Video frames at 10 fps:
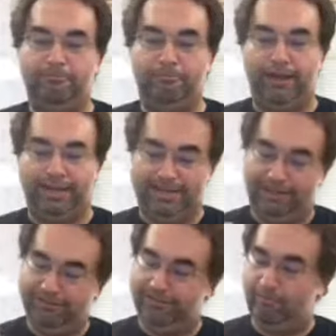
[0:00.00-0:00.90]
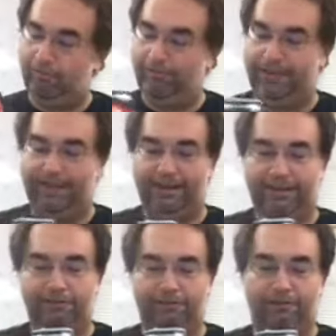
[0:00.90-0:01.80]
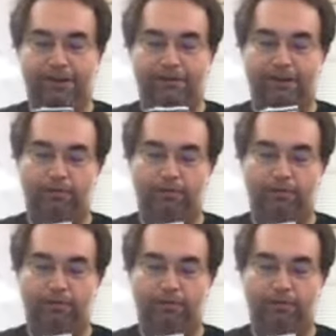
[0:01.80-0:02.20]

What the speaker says: break it down some more if they can actually figure out